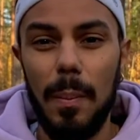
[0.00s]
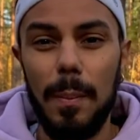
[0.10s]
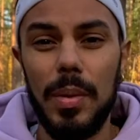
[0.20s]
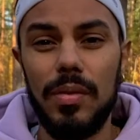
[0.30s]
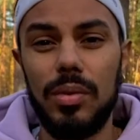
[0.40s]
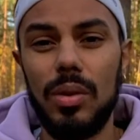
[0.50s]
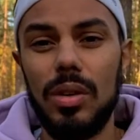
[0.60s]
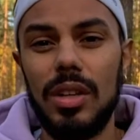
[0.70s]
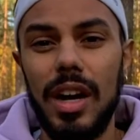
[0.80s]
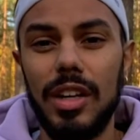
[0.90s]

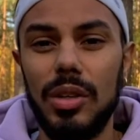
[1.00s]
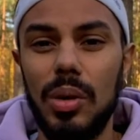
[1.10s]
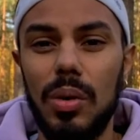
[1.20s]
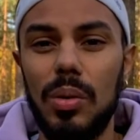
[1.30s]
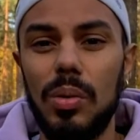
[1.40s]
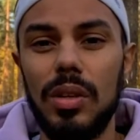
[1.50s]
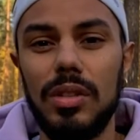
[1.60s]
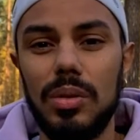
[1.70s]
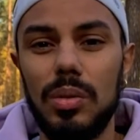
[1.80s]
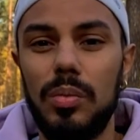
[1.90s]
Before I go
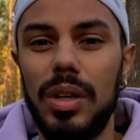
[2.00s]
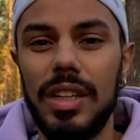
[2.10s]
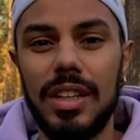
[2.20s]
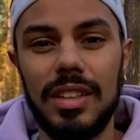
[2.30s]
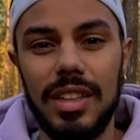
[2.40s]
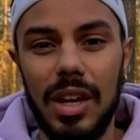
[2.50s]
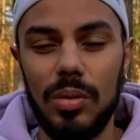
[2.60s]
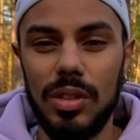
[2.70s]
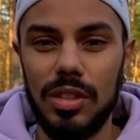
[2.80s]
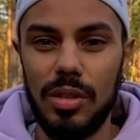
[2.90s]
into breaking down
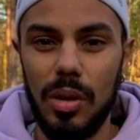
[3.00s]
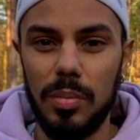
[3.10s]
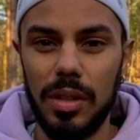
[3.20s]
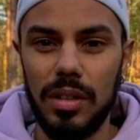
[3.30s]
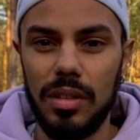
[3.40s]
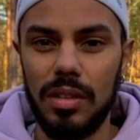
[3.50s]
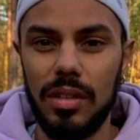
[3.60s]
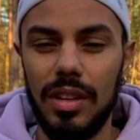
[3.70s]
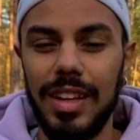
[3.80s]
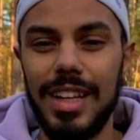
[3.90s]
this topic,
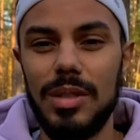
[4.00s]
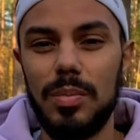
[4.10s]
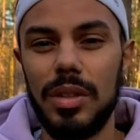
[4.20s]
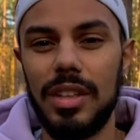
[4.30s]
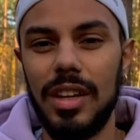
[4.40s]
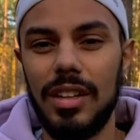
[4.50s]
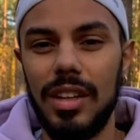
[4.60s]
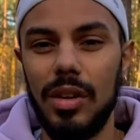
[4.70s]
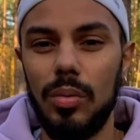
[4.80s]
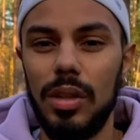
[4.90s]
let's pretend
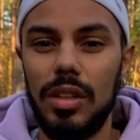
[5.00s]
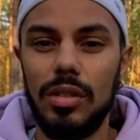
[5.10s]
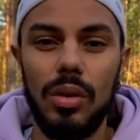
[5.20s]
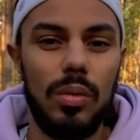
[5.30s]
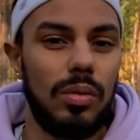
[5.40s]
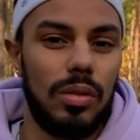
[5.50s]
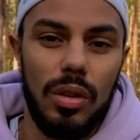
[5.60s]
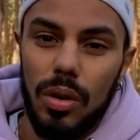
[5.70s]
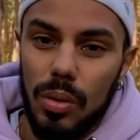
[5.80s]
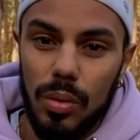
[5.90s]
that we don't
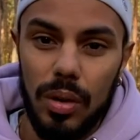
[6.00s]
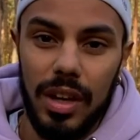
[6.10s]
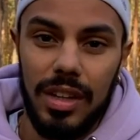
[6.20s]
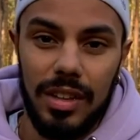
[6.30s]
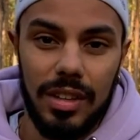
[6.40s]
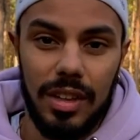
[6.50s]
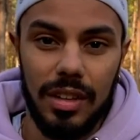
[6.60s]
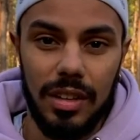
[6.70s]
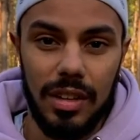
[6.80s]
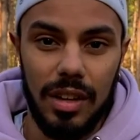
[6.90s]
know anything
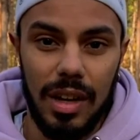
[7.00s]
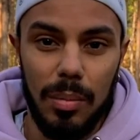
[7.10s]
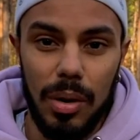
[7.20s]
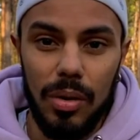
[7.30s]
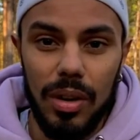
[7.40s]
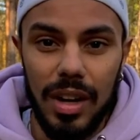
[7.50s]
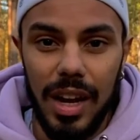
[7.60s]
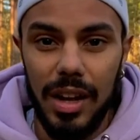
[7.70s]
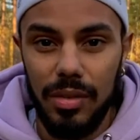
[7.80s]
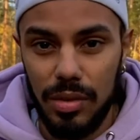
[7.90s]
about
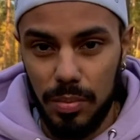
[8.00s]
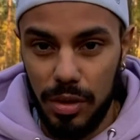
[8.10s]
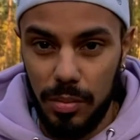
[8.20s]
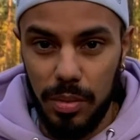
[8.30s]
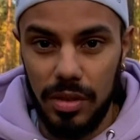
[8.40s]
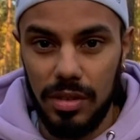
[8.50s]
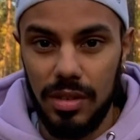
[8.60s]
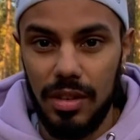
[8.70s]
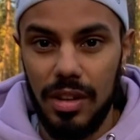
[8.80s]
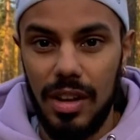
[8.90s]
life's purpose
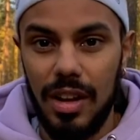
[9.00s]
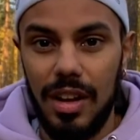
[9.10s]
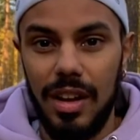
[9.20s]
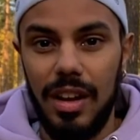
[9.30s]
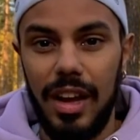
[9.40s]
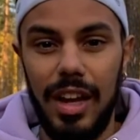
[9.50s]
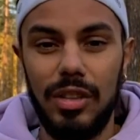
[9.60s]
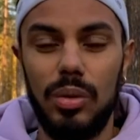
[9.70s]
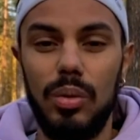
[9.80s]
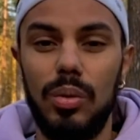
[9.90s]
and
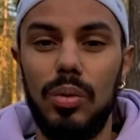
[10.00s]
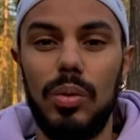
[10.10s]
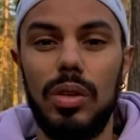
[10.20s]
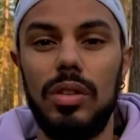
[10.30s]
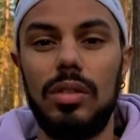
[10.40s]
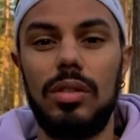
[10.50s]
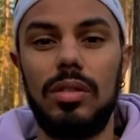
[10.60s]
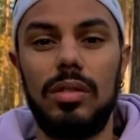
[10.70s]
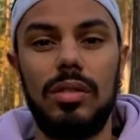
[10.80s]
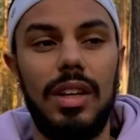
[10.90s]
do what
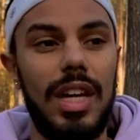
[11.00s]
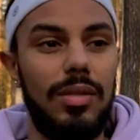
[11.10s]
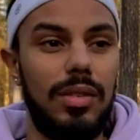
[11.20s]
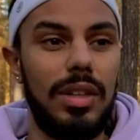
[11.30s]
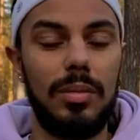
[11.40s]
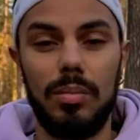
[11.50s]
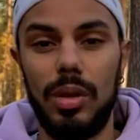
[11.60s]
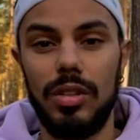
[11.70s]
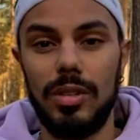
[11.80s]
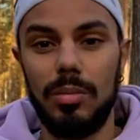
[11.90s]
every
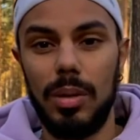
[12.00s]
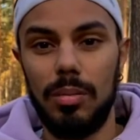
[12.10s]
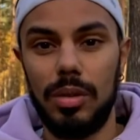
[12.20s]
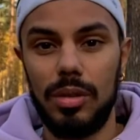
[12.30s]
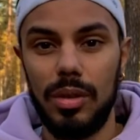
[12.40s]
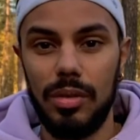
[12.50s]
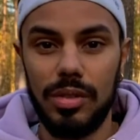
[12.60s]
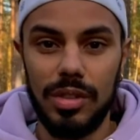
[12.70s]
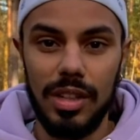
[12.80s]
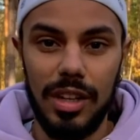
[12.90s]
modern member of
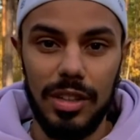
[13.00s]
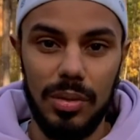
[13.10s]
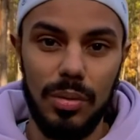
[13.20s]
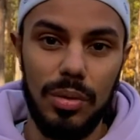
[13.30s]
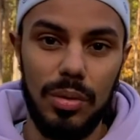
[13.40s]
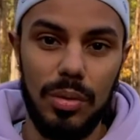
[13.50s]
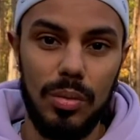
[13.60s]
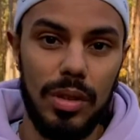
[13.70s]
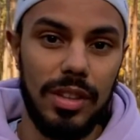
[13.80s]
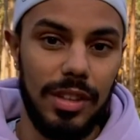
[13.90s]
society would do
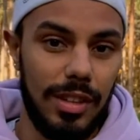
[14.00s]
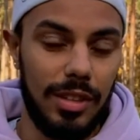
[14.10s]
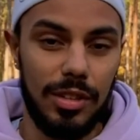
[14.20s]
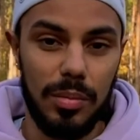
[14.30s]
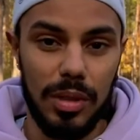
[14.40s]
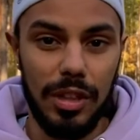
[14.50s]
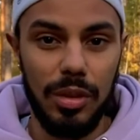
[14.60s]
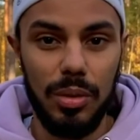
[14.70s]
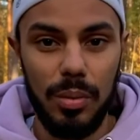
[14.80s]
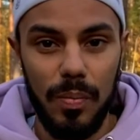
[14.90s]
when they hear something new.